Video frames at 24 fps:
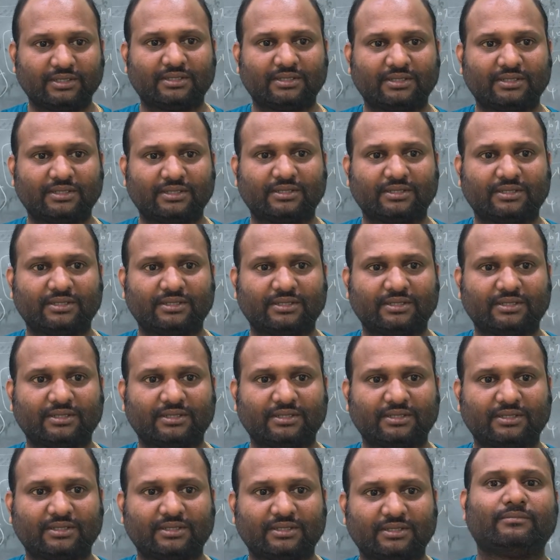
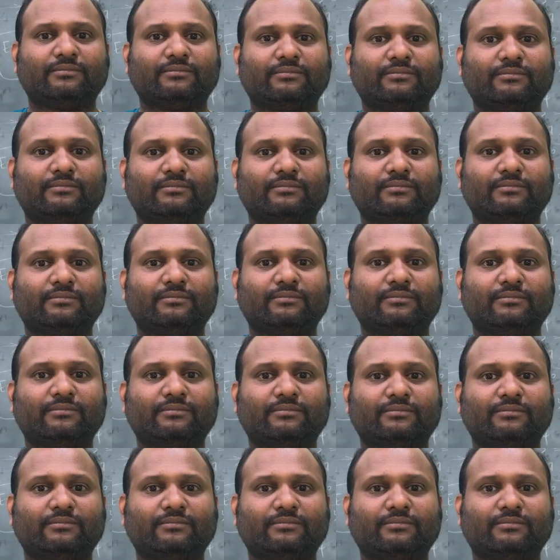Then nuclear
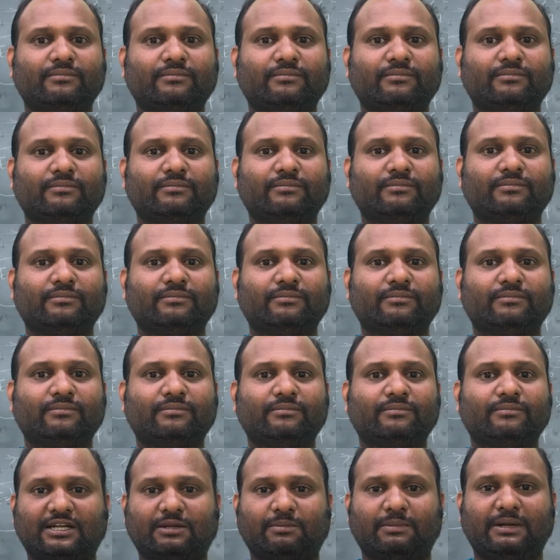fission, fusion,
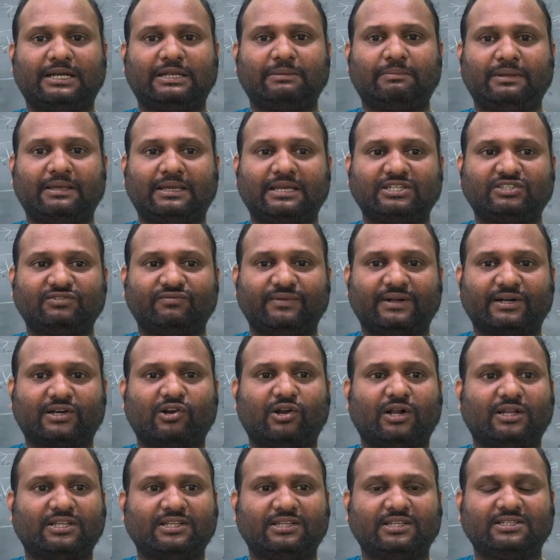that multiplication factor,
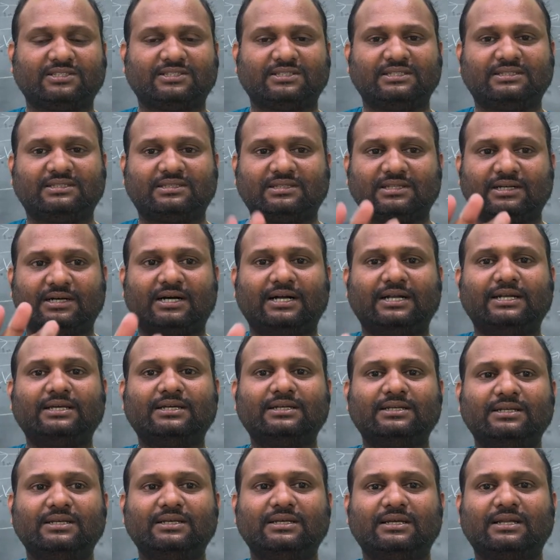all the things.
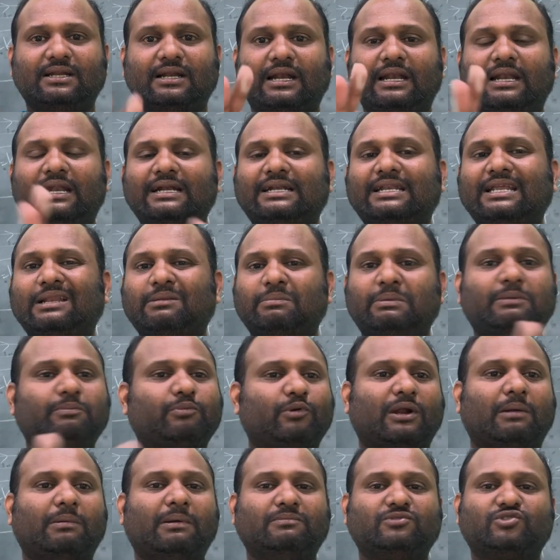Third, little bit
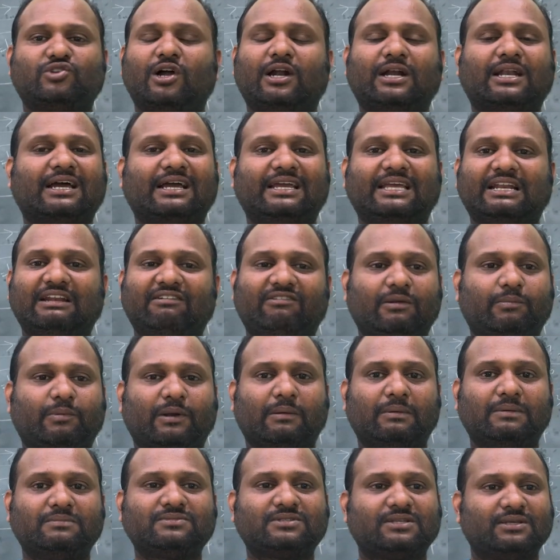problems, not higher level
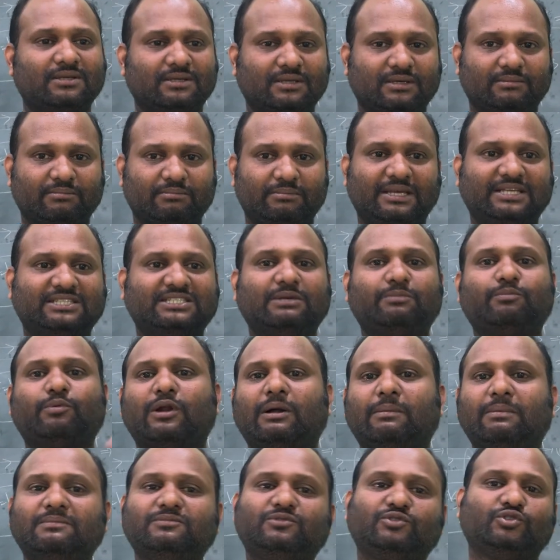problems, basic
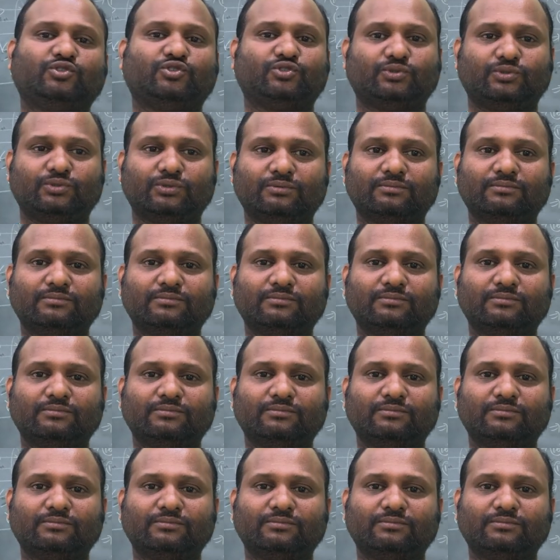problems you should know.